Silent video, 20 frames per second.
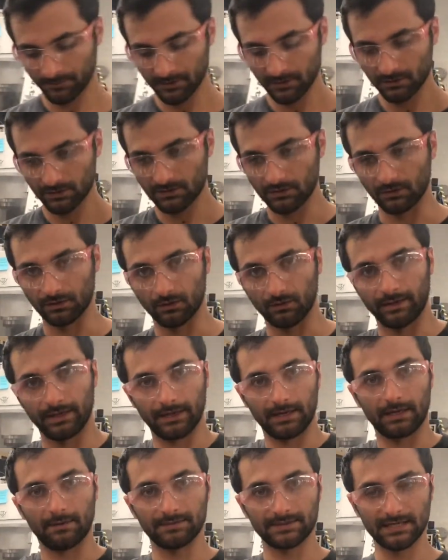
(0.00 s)
so that when it
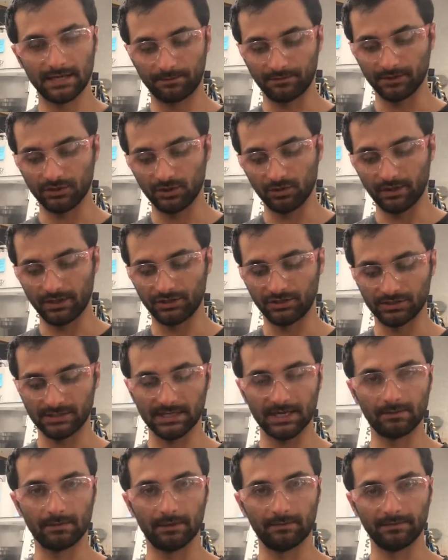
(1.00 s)
comes up, the two edges
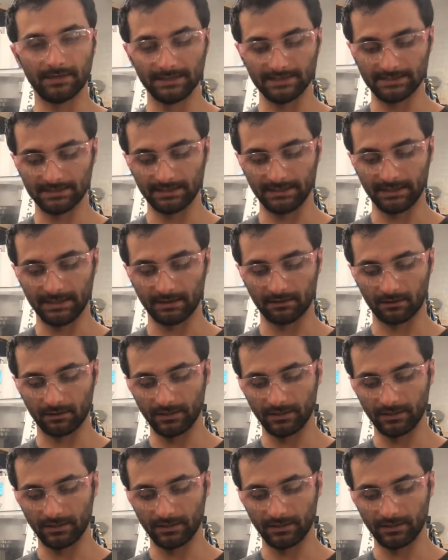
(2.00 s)
come up nicely together.